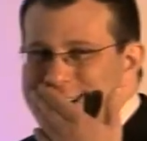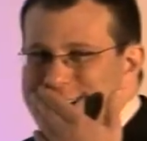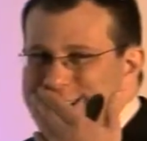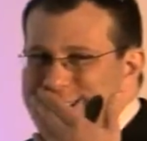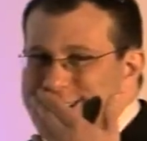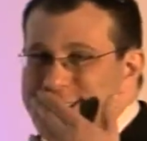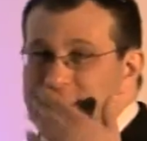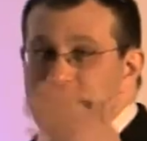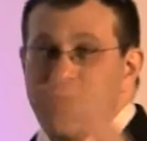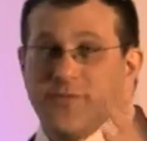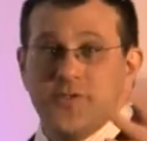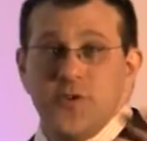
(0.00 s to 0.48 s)

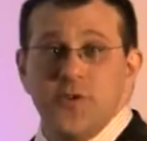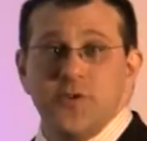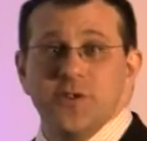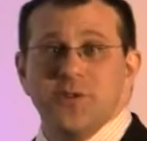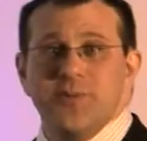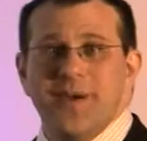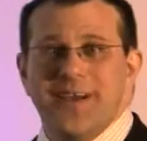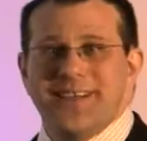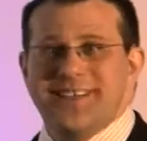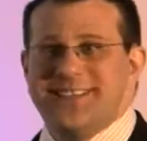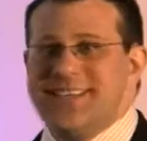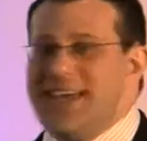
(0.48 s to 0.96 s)
So we've talked
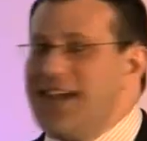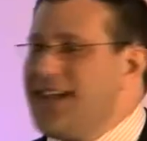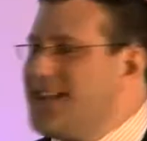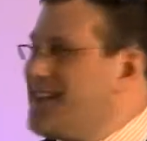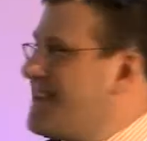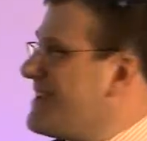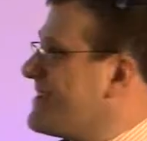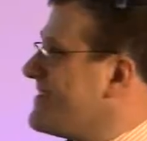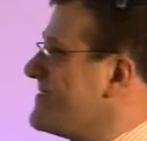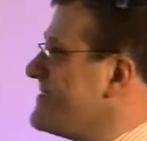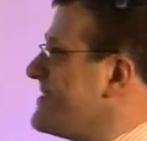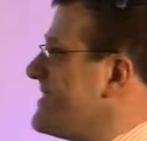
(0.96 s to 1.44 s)
about
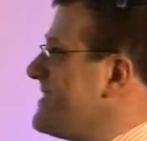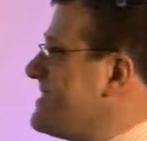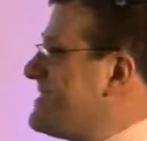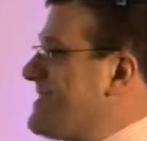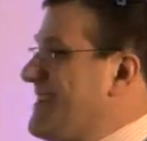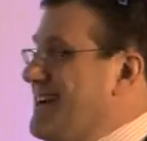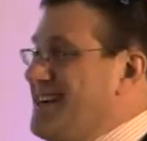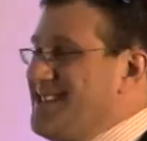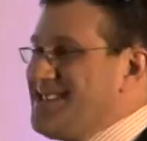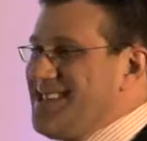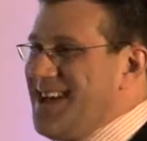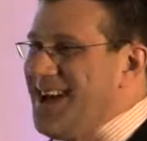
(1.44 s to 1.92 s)
technical
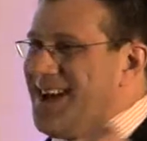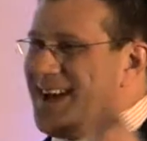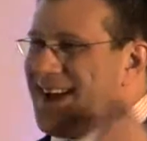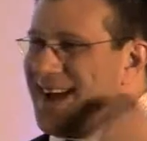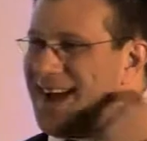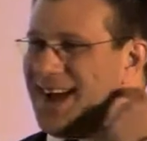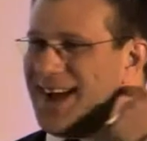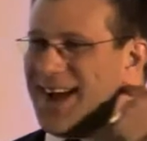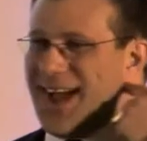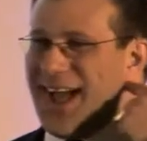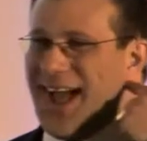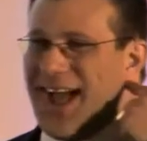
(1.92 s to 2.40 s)
details.
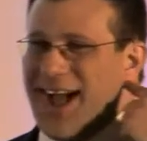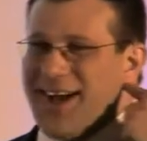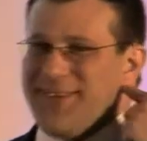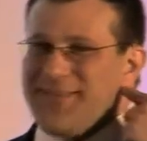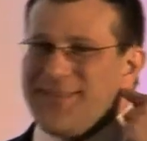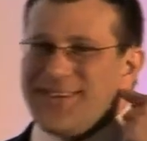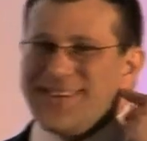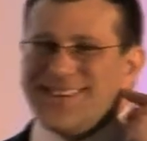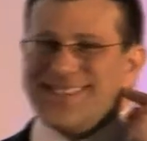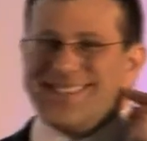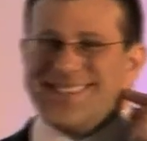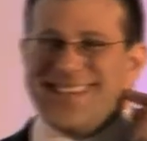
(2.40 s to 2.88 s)
I
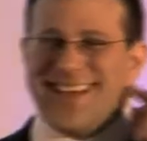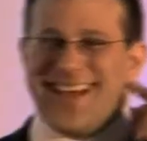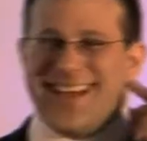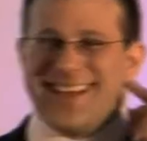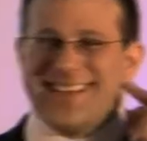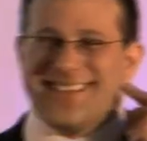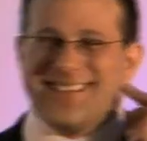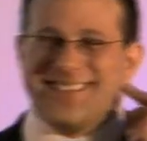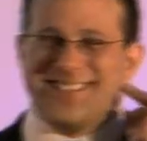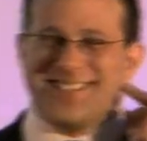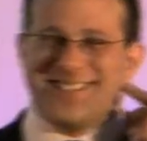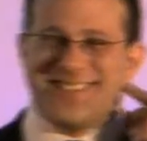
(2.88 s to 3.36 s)
want to
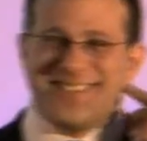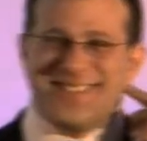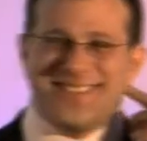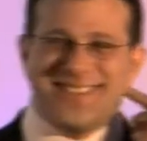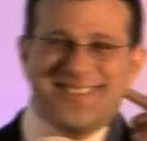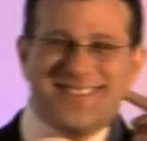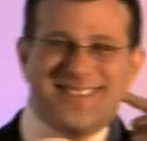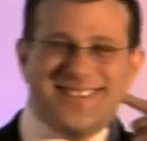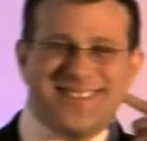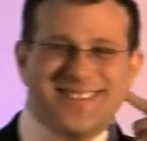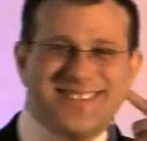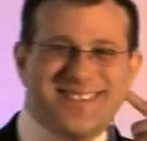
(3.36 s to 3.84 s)
touch
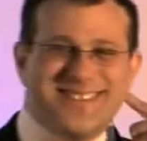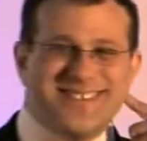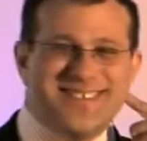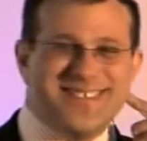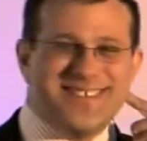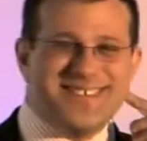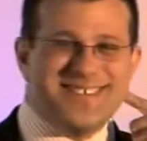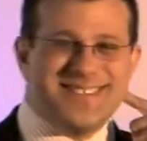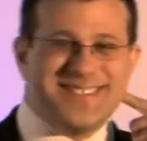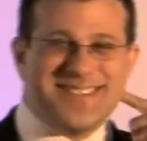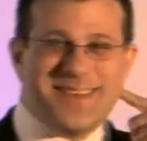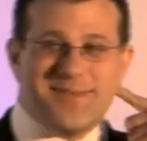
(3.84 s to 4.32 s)
on
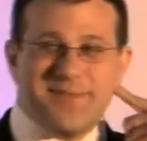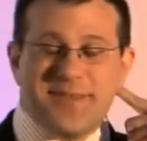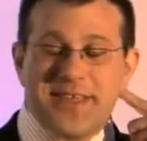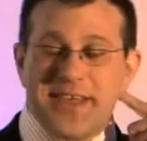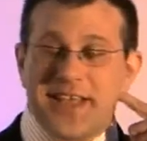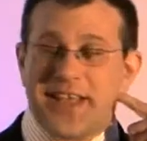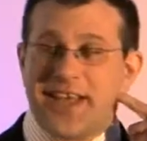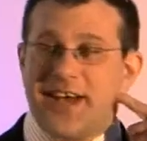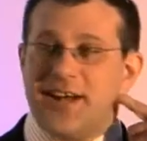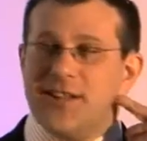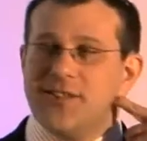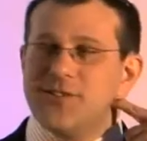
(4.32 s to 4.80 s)
some of
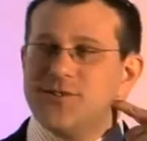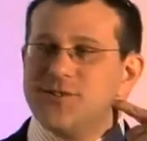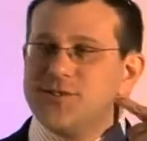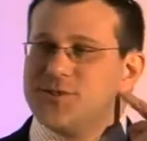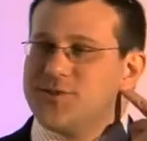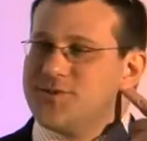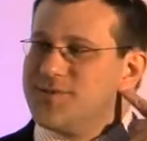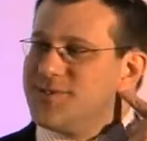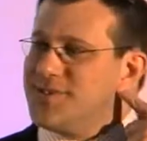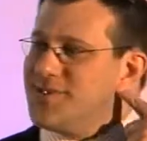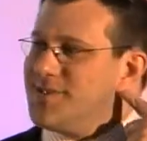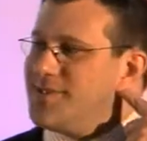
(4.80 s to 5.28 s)
the
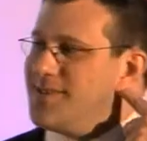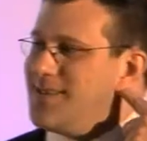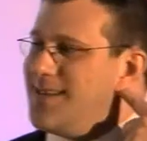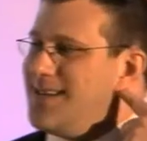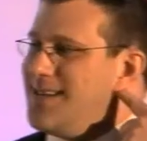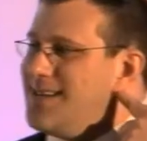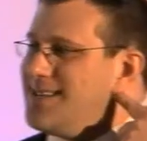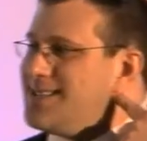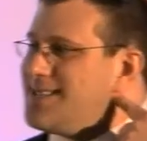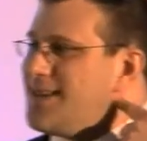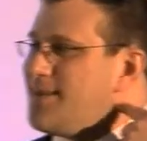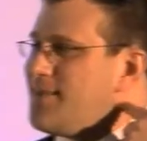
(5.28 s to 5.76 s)
cultural,
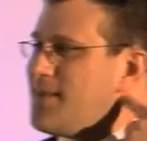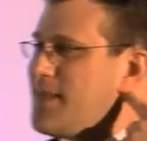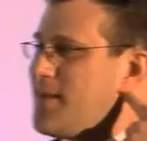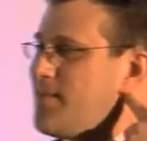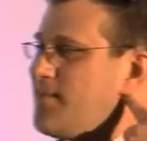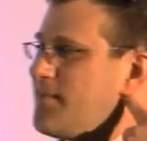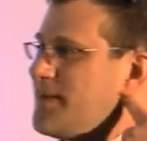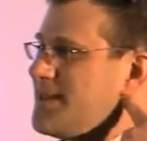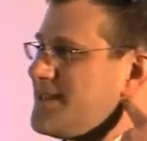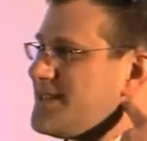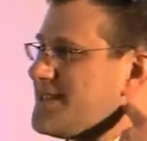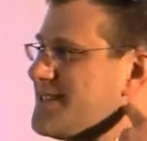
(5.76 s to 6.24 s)
some of the
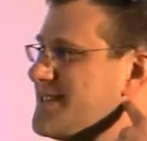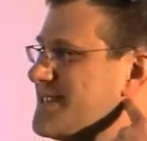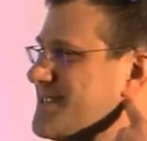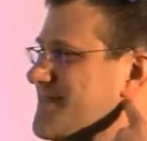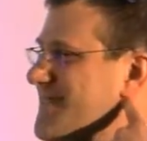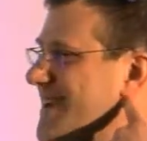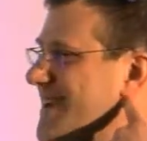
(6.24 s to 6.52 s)
business